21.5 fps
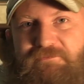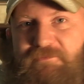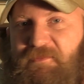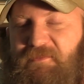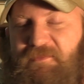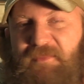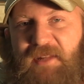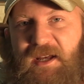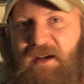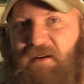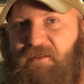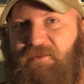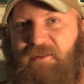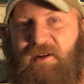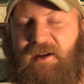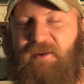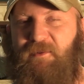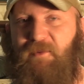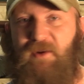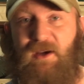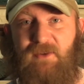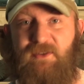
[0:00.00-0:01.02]
No,
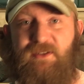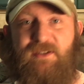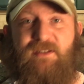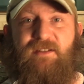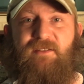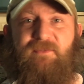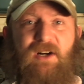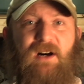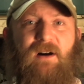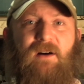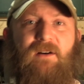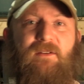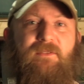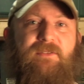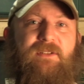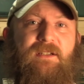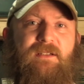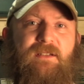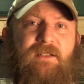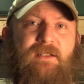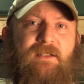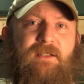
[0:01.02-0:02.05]
right? We all just
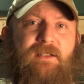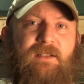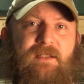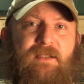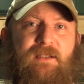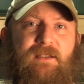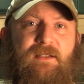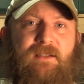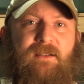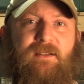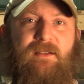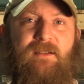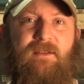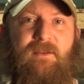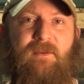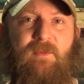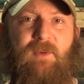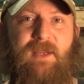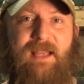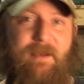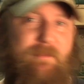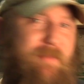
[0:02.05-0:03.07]
evolved.
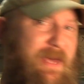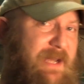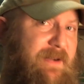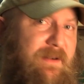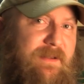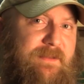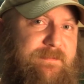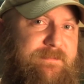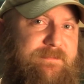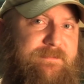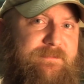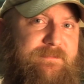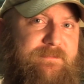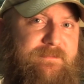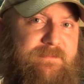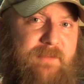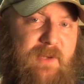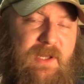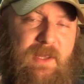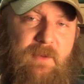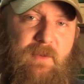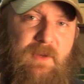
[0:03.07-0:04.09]
We got better.
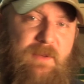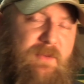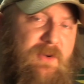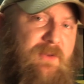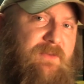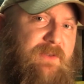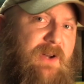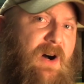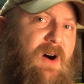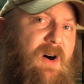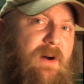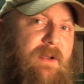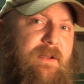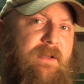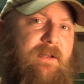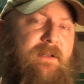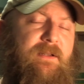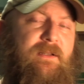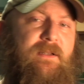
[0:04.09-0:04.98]
We moved on.